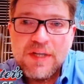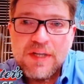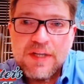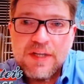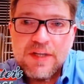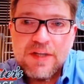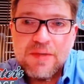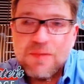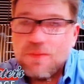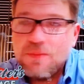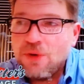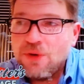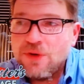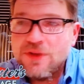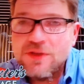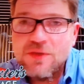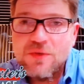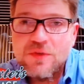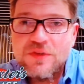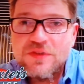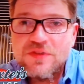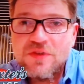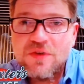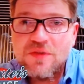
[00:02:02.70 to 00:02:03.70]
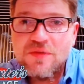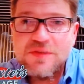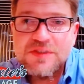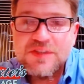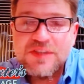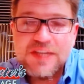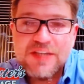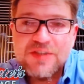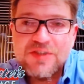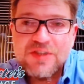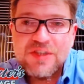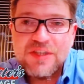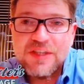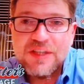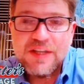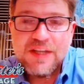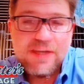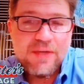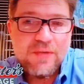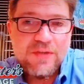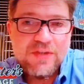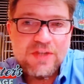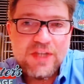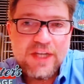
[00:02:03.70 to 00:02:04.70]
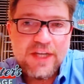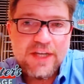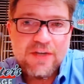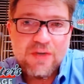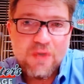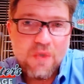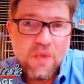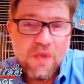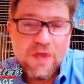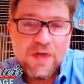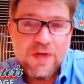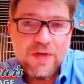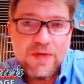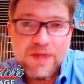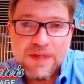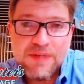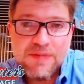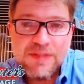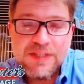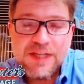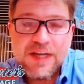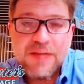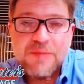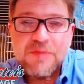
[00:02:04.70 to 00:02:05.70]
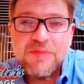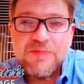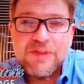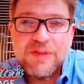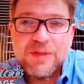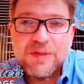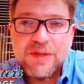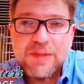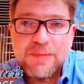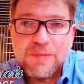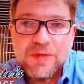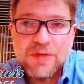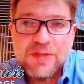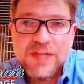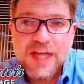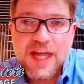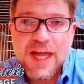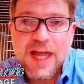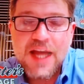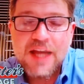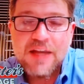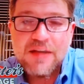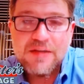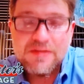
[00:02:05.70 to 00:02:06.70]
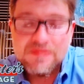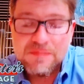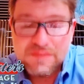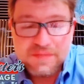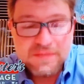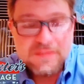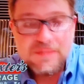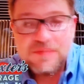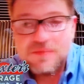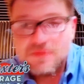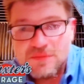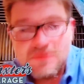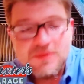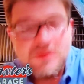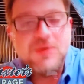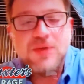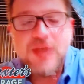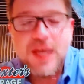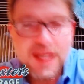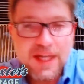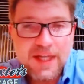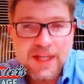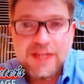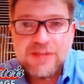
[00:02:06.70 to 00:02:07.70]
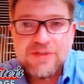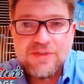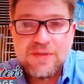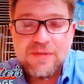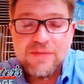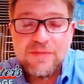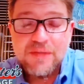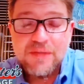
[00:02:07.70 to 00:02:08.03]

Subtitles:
You'd pull into a service station and they would check your oil every time you filled up your tank. You can't get